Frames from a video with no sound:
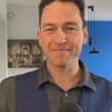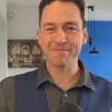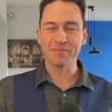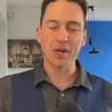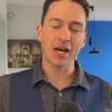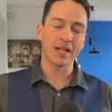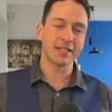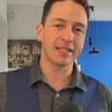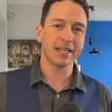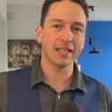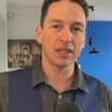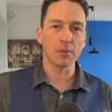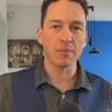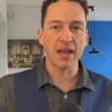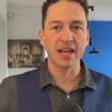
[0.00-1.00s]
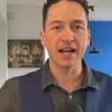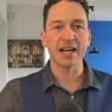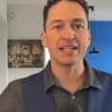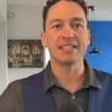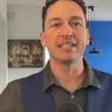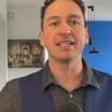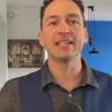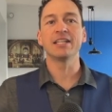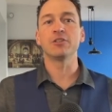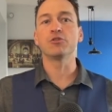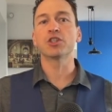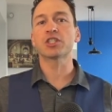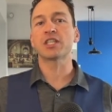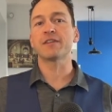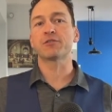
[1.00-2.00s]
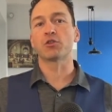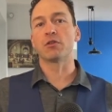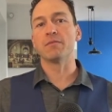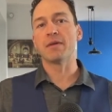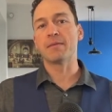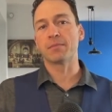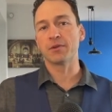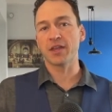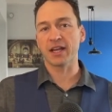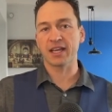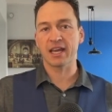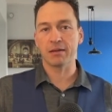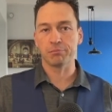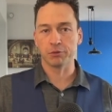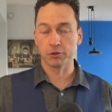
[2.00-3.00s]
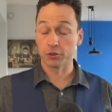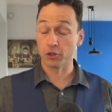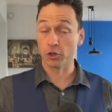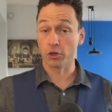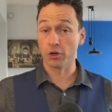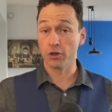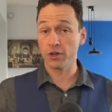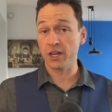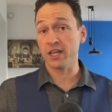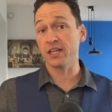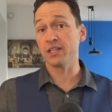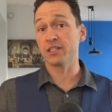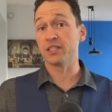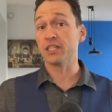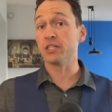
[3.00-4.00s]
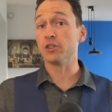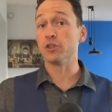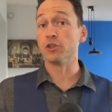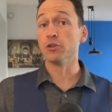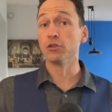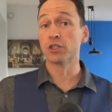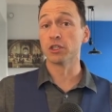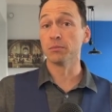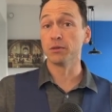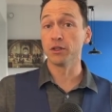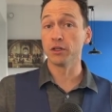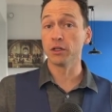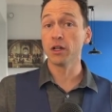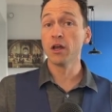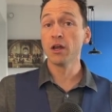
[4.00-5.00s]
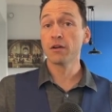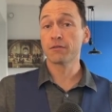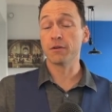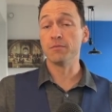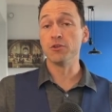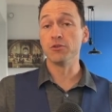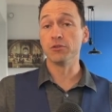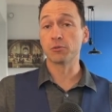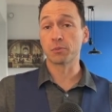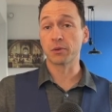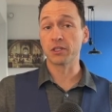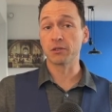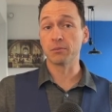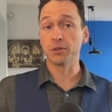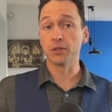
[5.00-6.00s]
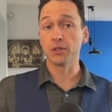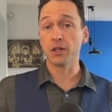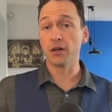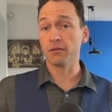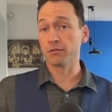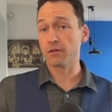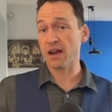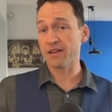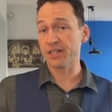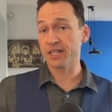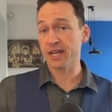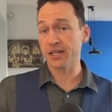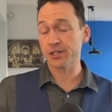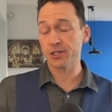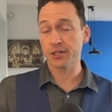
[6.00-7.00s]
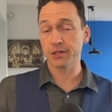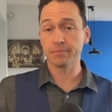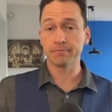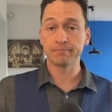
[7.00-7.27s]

But to get the main idea, you just have to remember that Kepler's third is deducible from Newton's principle of gravitation.